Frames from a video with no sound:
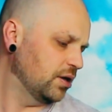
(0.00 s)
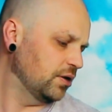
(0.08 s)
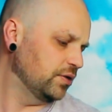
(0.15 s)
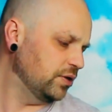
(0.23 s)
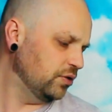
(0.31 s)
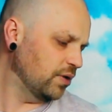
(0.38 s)

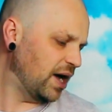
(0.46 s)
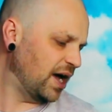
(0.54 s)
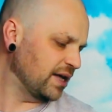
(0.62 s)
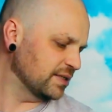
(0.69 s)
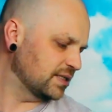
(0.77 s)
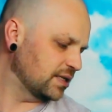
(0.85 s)
you
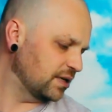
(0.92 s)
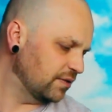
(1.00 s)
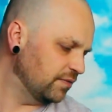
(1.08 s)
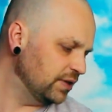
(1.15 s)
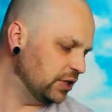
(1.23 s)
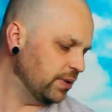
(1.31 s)
as
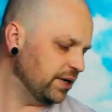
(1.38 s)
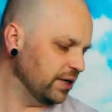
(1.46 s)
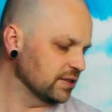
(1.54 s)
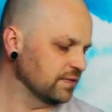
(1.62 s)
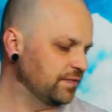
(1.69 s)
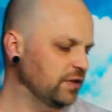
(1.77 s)
video
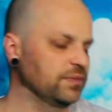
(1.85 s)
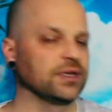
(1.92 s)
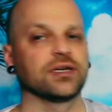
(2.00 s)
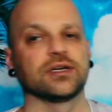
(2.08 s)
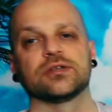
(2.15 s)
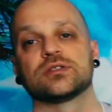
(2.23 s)
editors and
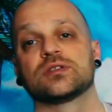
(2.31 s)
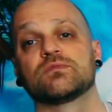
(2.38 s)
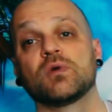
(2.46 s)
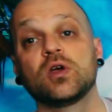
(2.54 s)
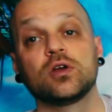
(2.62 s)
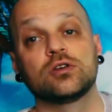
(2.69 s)
filmmakers
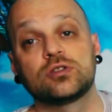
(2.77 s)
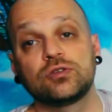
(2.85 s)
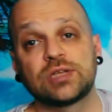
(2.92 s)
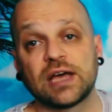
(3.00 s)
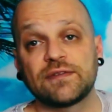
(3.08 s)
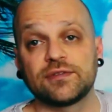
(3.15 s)

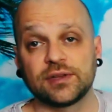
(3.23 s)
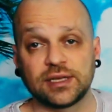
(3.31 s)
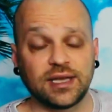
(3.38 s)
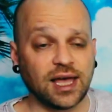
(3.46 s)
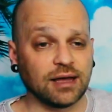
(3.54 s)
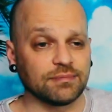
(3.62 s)
should definitely
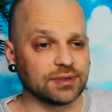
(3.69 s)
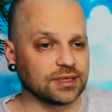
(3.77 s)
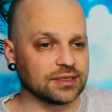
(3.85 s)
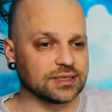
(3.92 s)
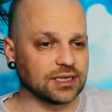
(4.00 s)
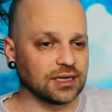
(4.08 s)
get,
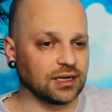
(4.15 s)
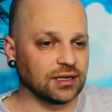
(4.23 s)
because